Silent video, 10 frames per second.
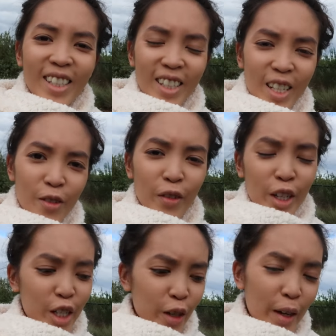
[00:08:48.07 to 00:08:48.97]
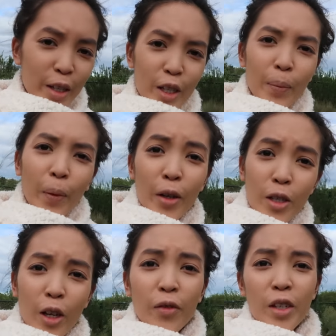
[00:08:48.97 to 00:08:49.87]
Just finished going to the post
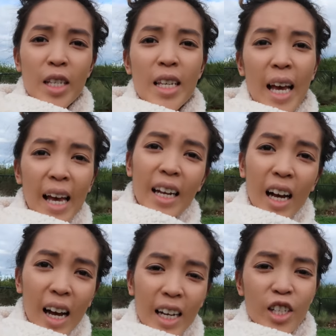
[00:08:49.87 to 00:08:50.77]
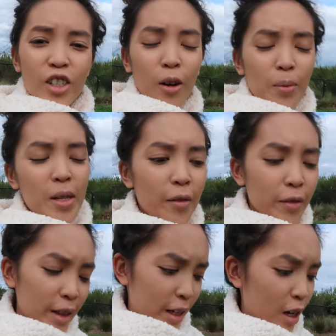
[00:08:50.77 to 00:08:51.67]
office and I dropped
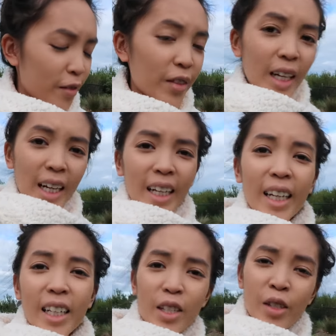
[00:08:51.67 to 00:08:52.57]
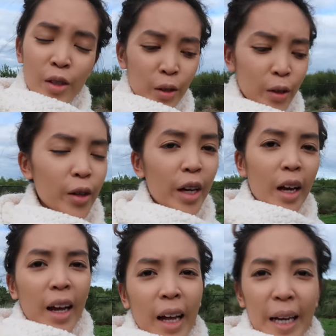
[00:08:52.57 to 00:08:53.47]
everything off that I needed to.
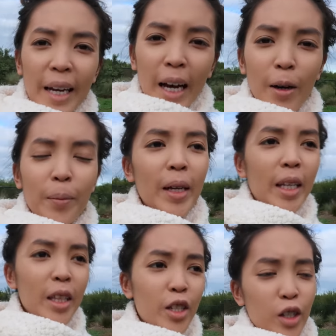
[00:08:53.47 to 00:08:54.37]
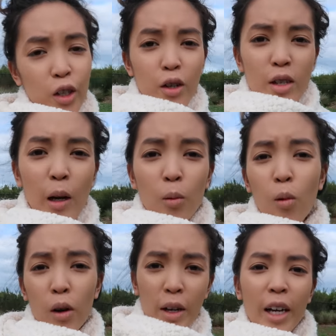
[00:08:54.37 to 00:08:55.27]
Now me and the dogs are
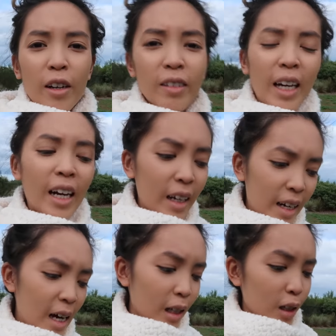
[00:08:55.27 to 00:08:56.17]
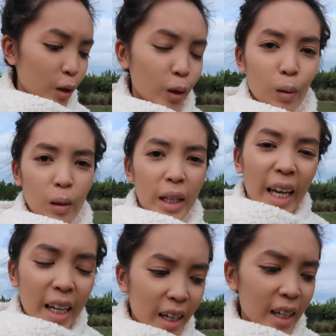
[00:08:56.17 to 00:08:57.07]
walking around our local
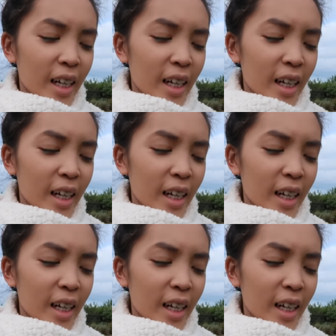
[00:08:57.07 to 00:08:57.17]
lake